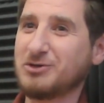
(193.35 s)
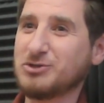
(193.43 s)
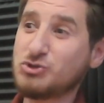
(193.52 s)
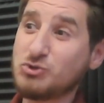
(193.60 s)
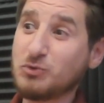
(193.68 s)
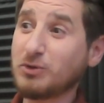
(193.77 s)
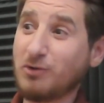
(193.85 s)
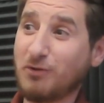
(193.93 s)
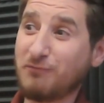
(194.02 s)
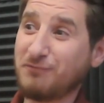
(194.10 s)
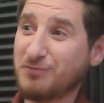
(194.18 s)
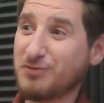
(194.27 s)
jewel
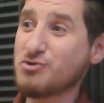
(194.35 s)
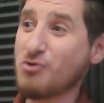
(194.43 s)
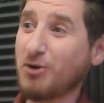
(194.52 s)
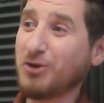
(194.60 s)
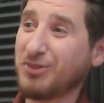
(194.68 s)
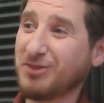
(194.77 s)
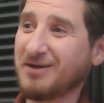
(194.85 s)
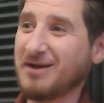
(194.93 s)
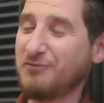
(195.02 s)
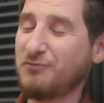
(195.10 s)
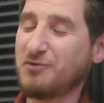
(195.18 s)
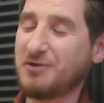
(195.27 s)
of the North,
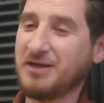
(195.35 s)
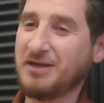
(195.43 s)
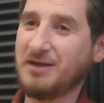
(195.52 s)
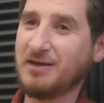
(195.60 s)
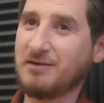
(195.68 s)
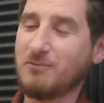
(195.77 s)
California here